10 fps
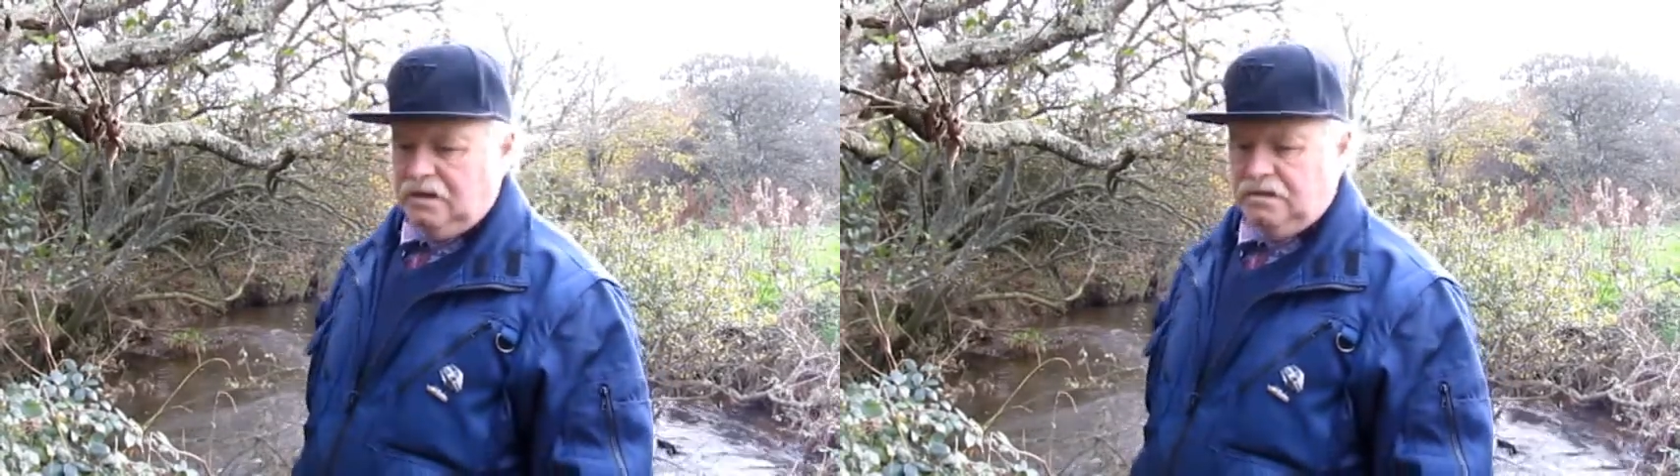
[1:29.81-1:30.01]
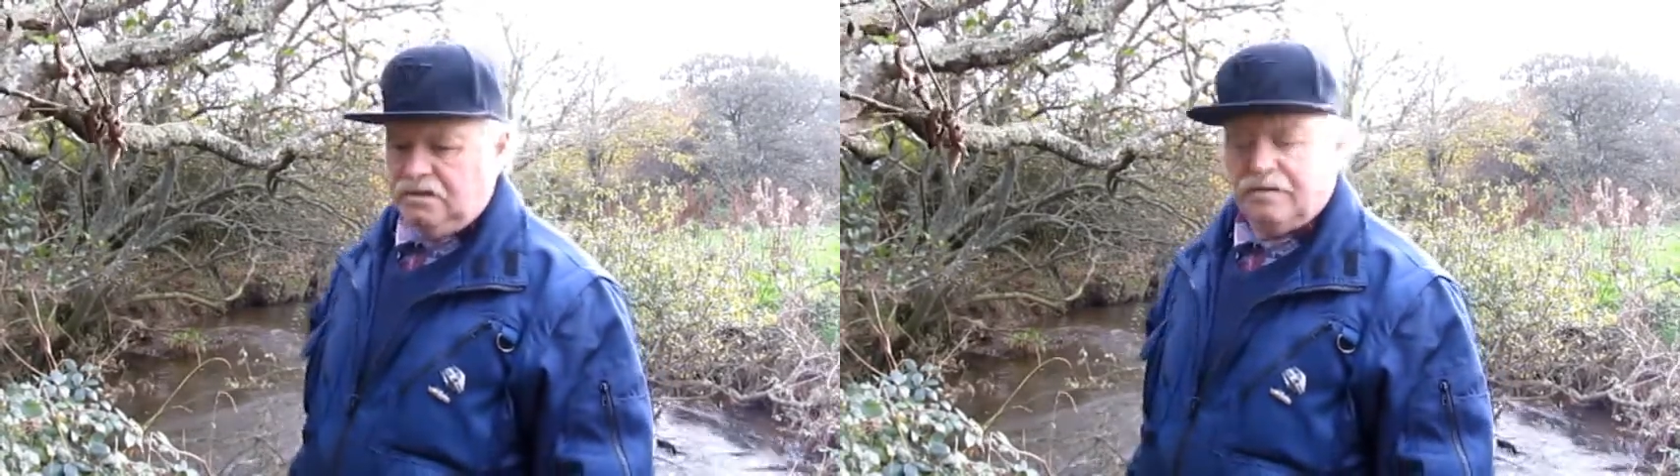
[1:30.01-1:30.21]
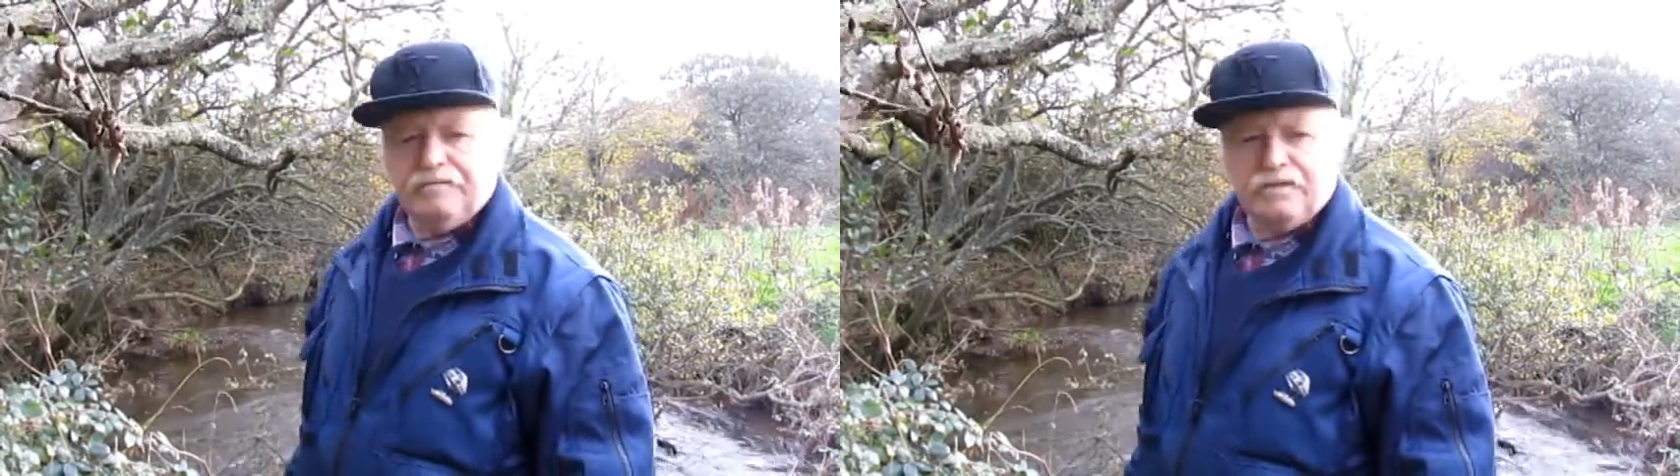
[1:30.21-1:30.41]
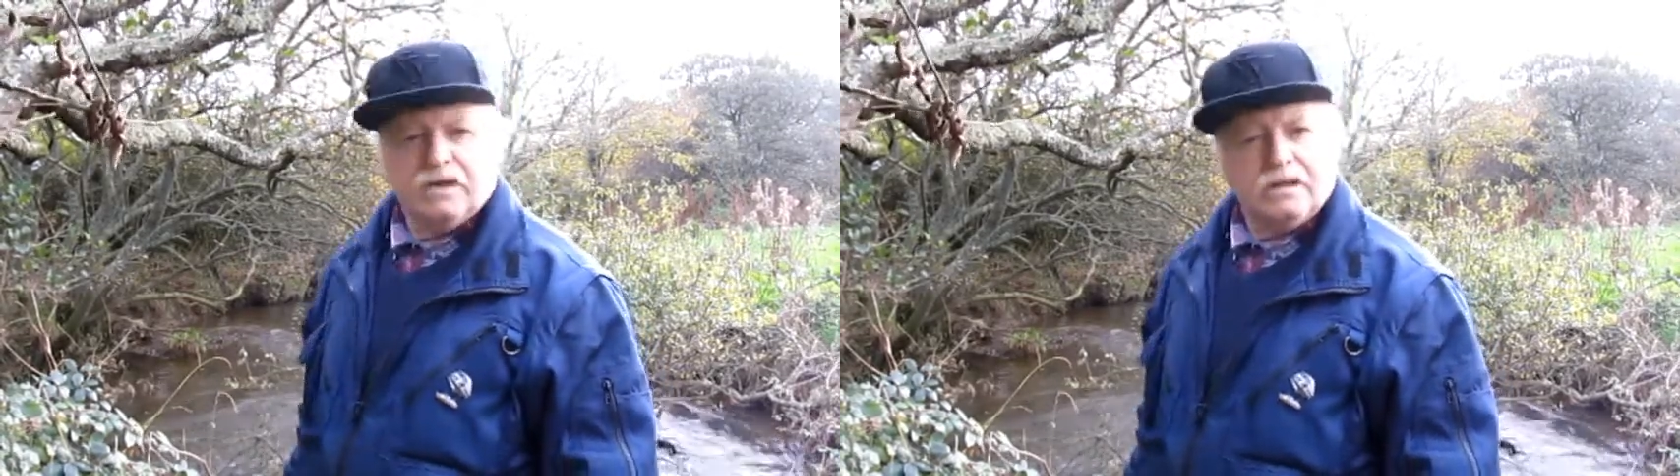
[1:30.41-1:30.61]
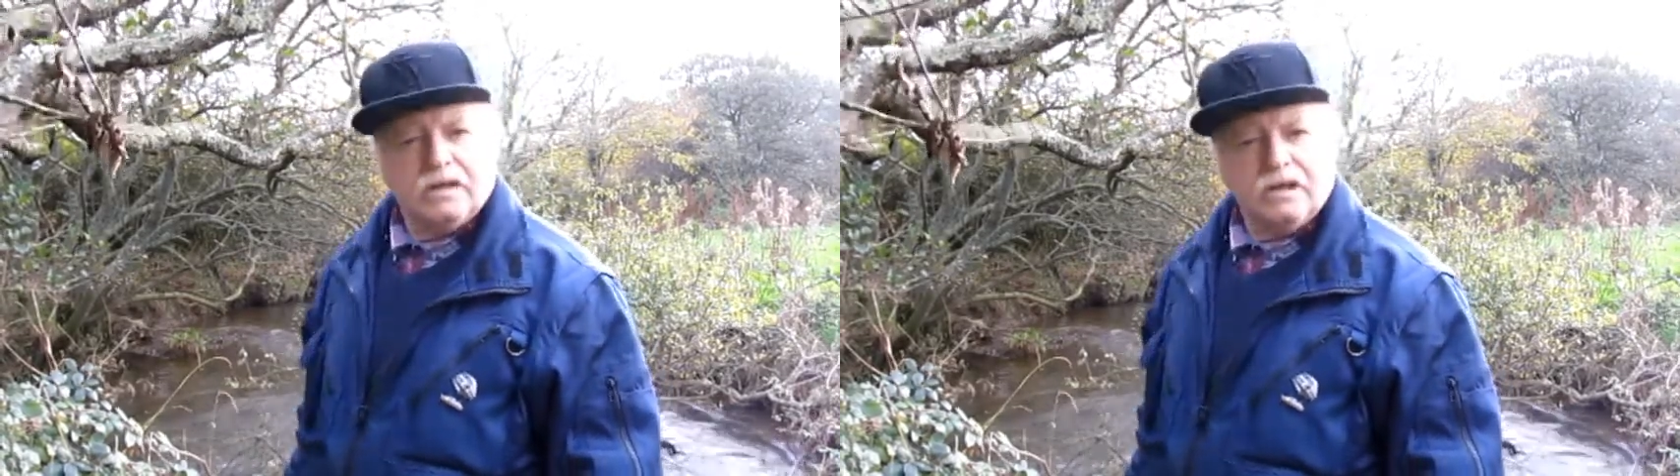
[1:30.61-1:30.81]

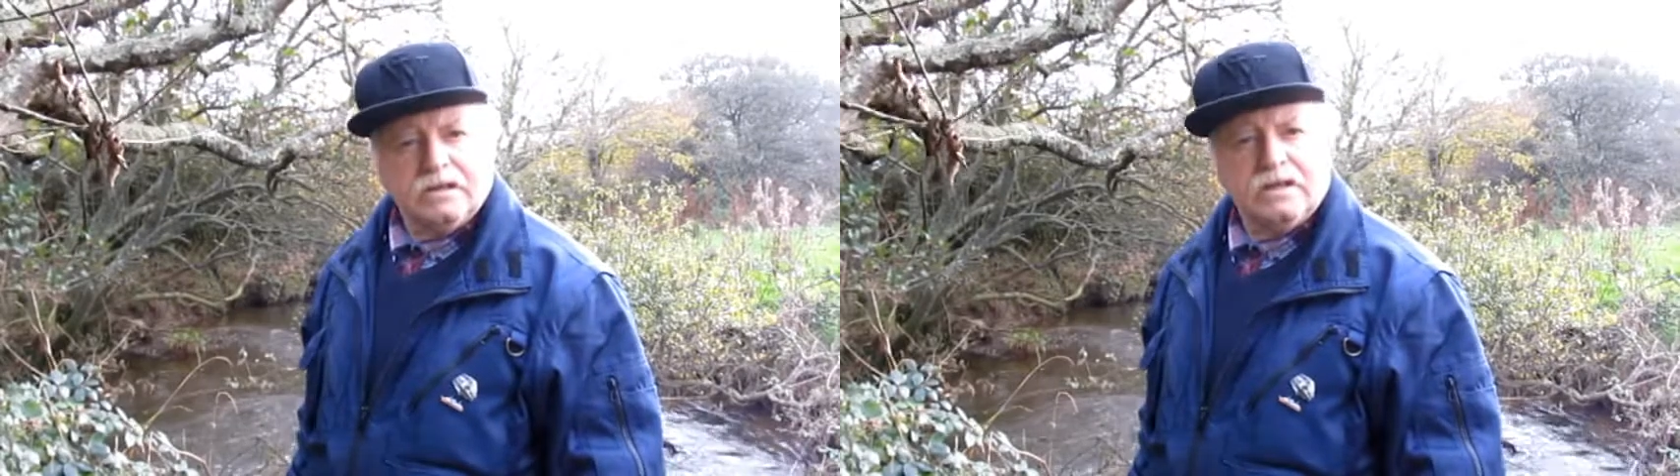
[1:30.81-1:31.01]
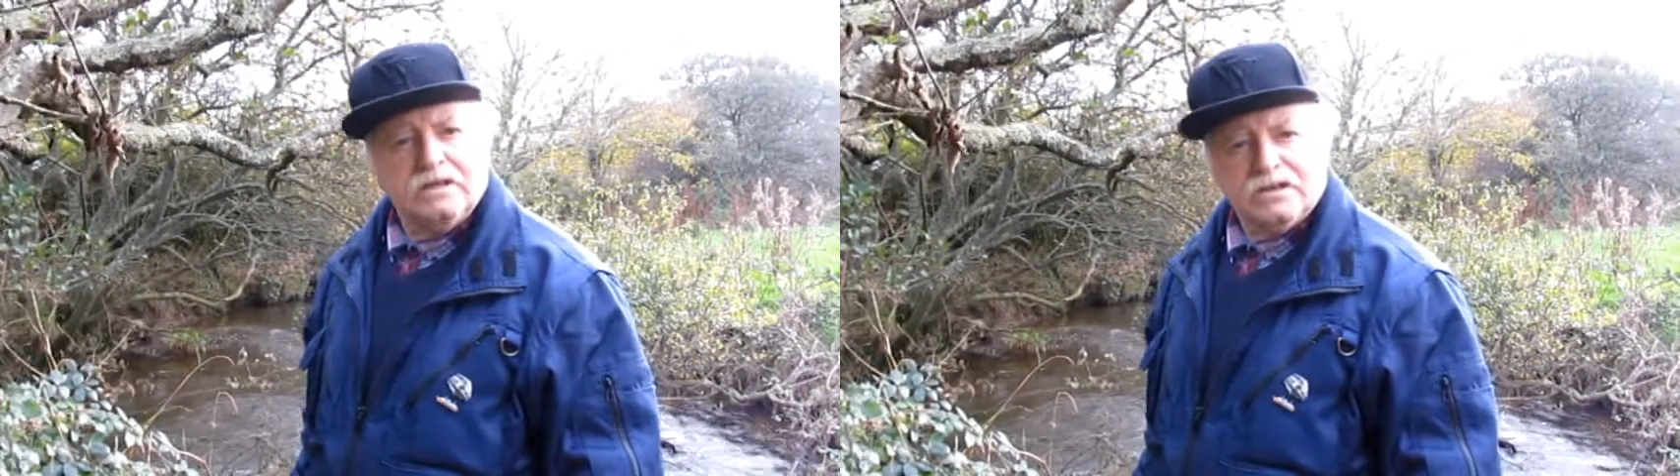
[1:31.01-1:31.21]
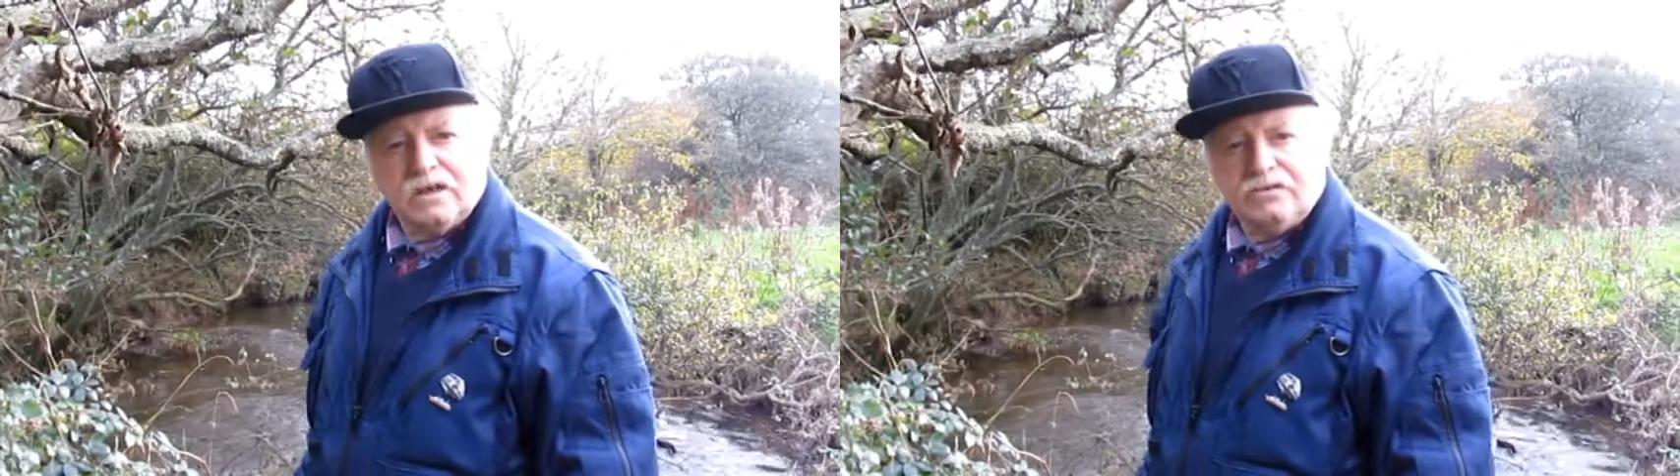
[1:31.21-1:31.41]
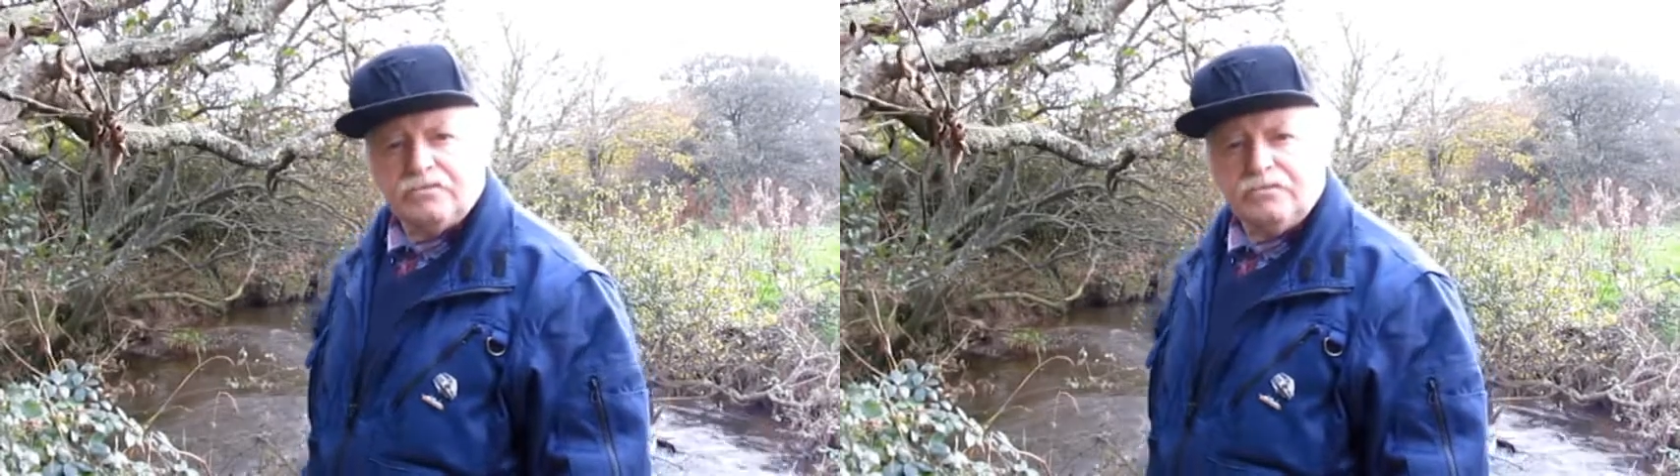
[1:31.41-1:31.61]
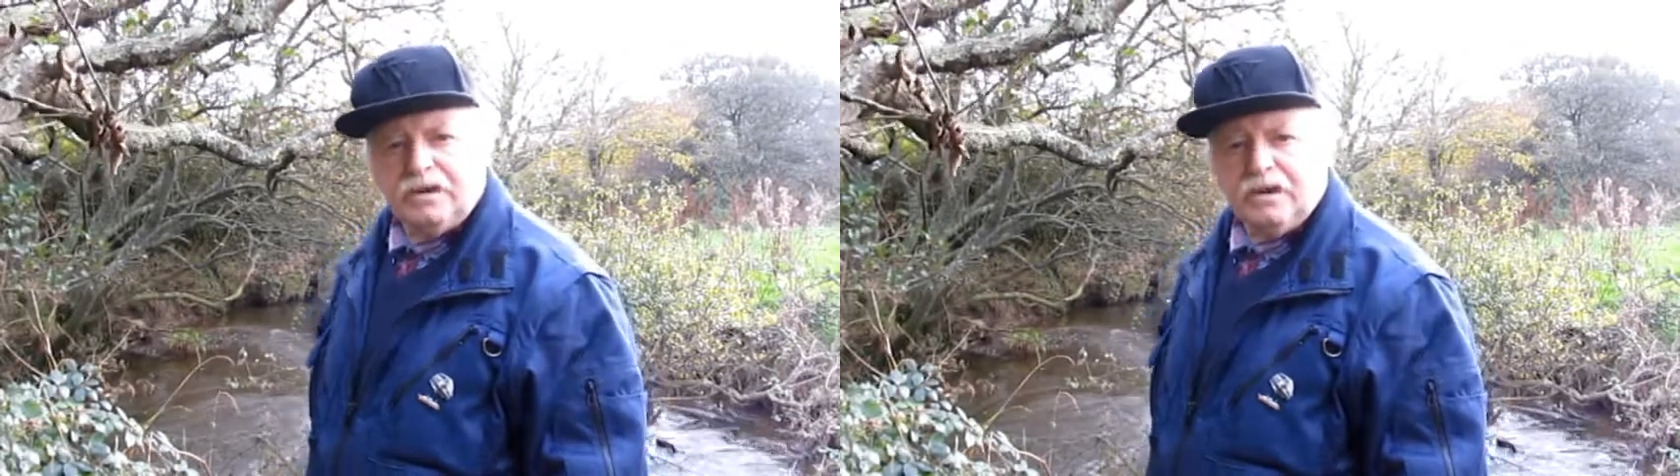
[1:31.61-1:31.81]
17th 18th
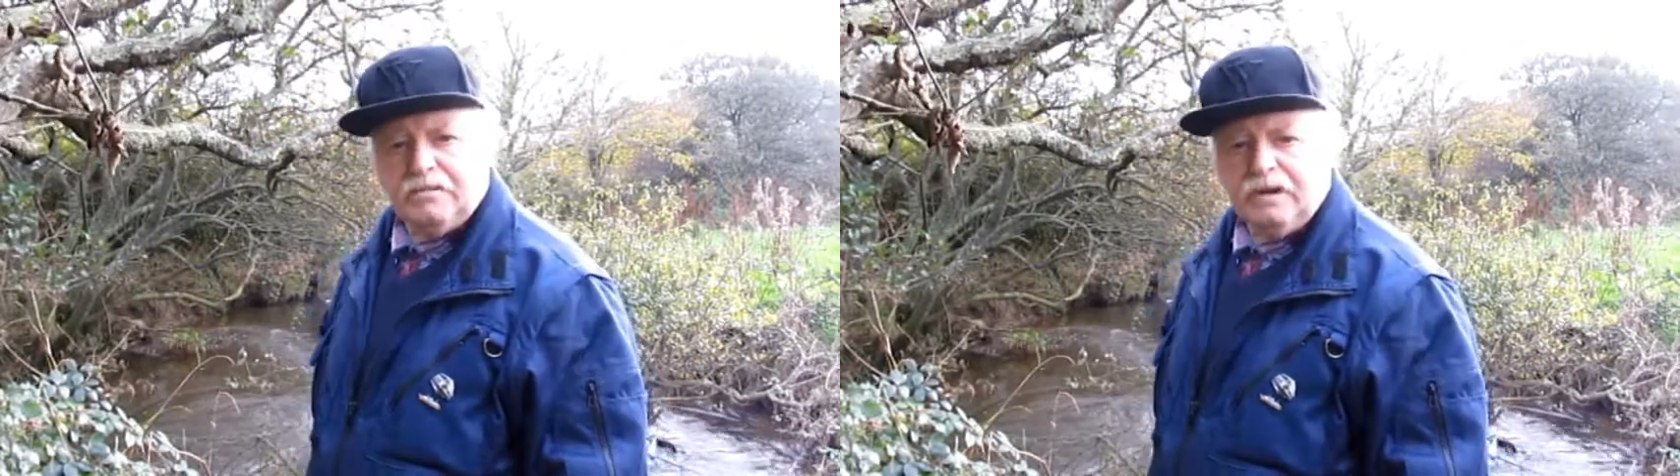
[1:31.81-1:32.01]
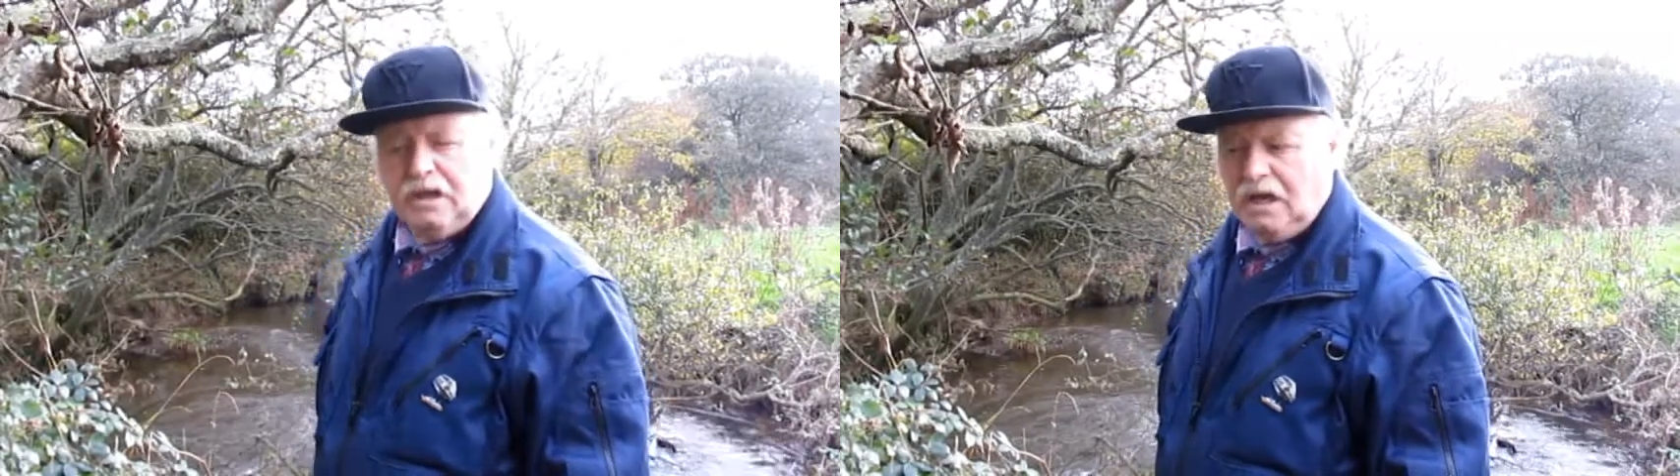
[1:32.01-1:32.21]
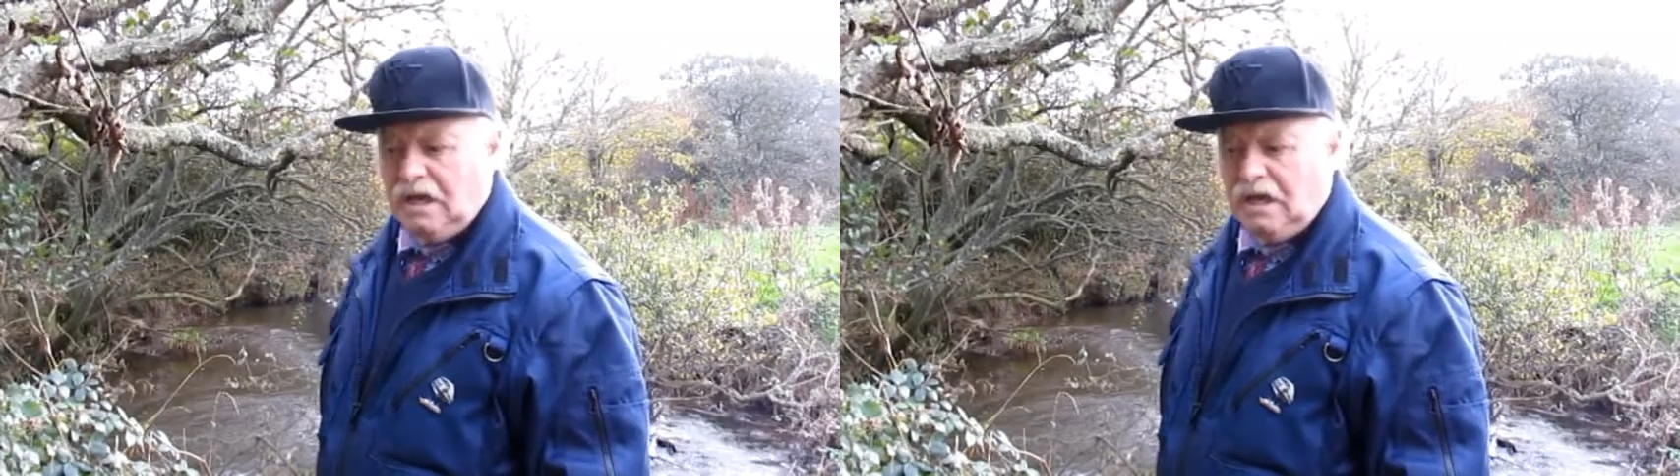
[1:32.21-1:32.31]
century maybe